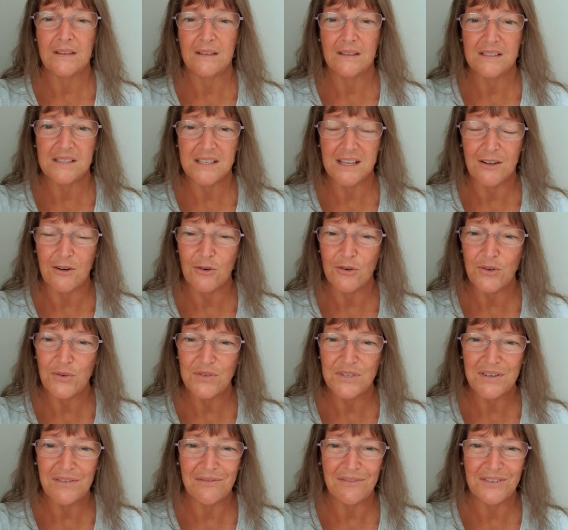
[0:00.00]
Settle
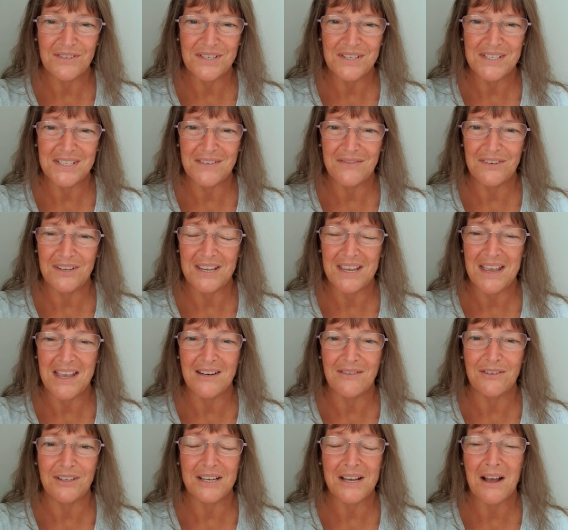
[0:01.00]
your differences if you
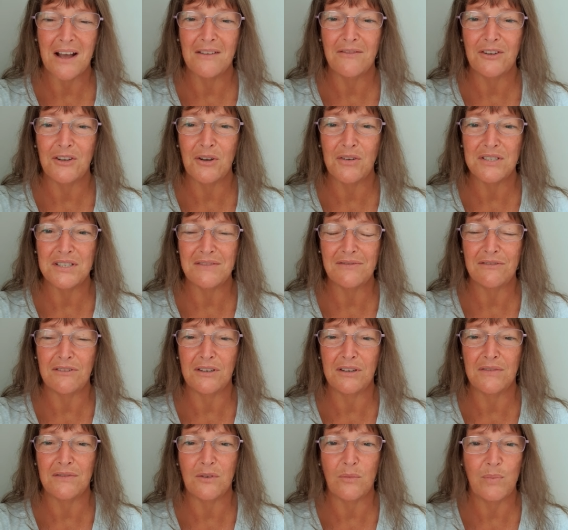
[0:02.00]
can. If you can't, if you've got
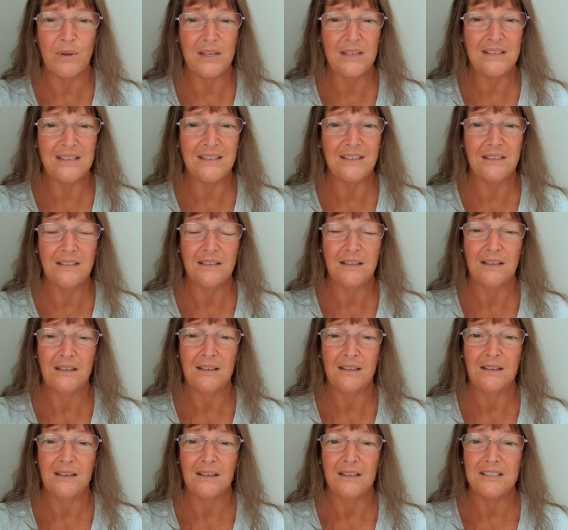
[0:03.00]
differing of opinion,
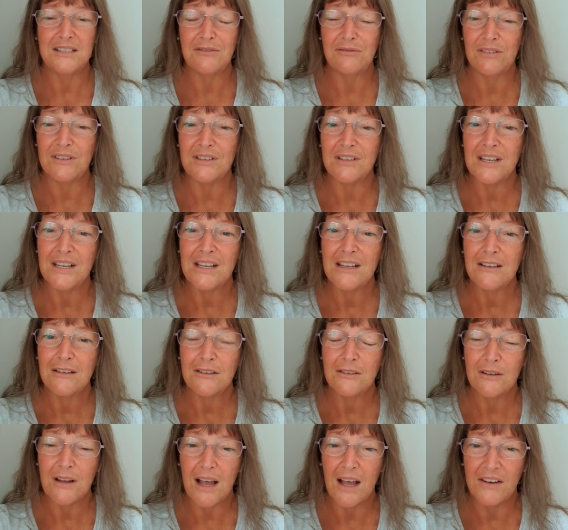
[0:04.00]
different
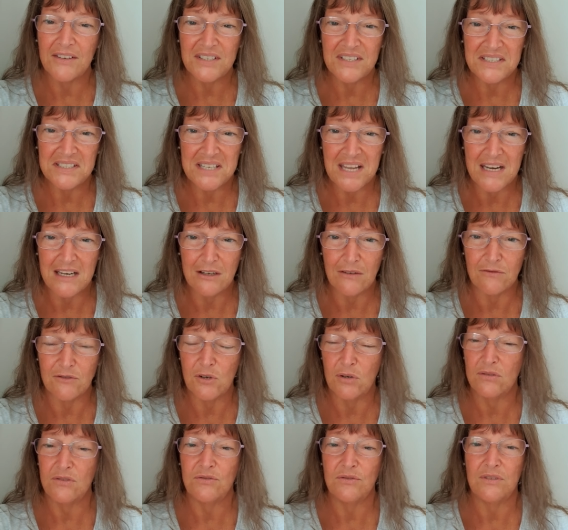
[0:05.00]
understanding of
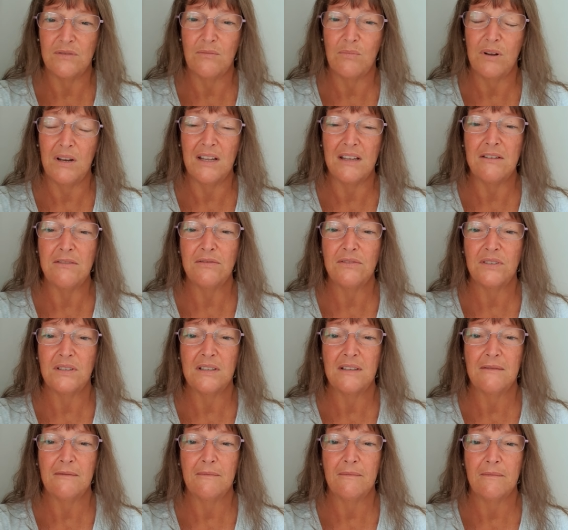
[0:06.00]
doctrine, belief,
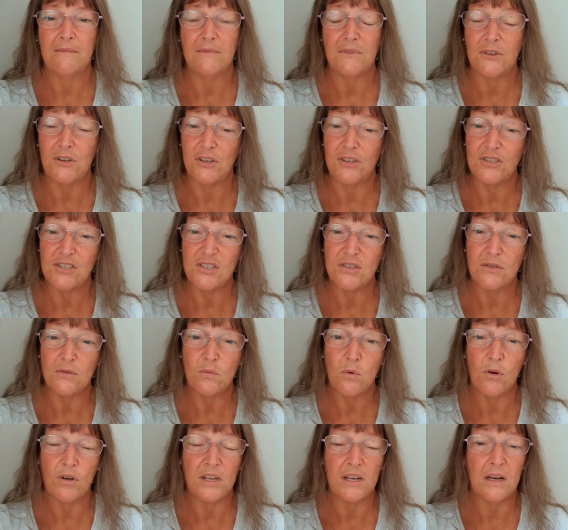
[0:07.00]
you can still
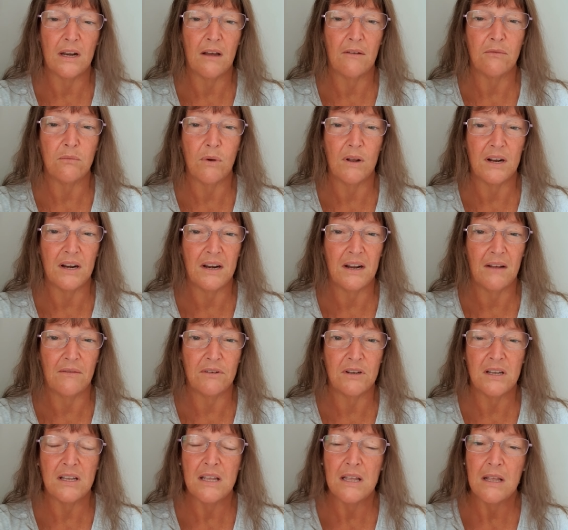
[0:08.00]
walk in love one
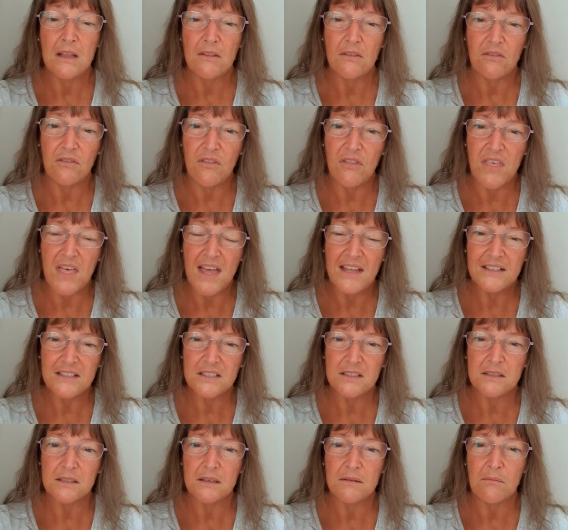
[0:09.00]
another.
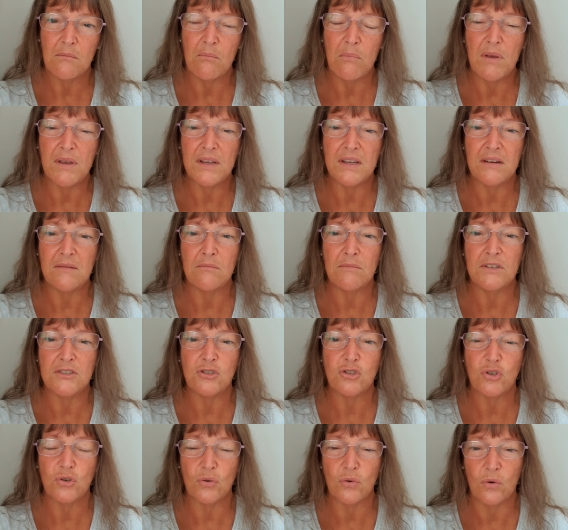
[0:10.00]
That's being
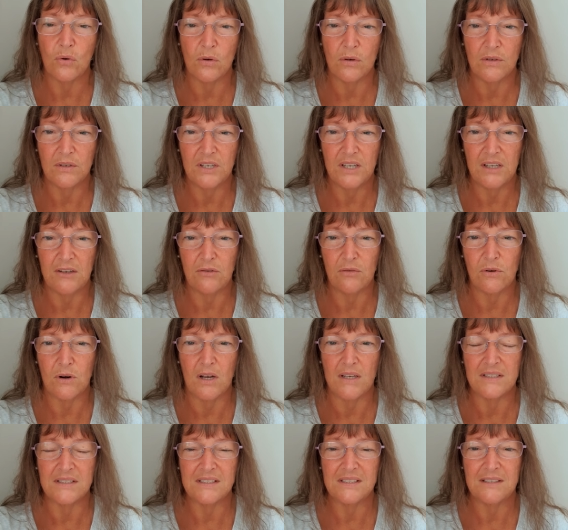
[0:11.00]
mature in
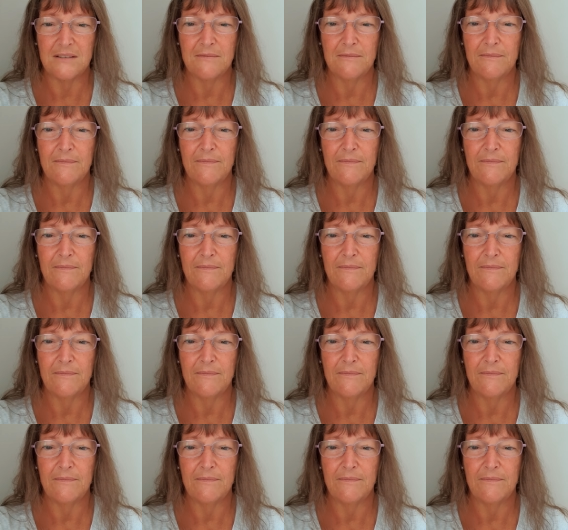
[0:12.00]
Christ.